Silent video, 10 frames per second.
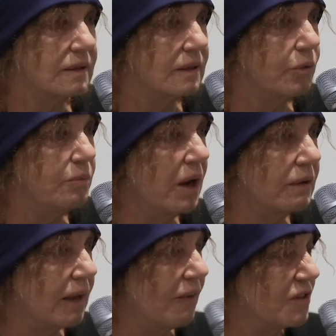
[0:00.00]
We
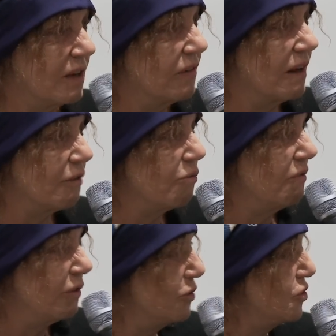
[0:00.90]
might have to have another
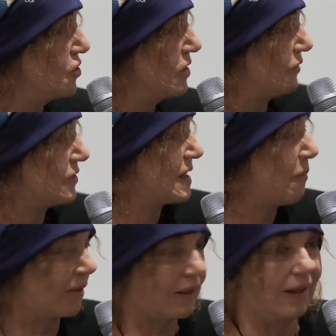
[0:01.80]
revolution of
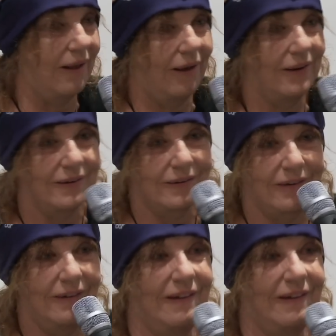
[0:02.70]
some kind.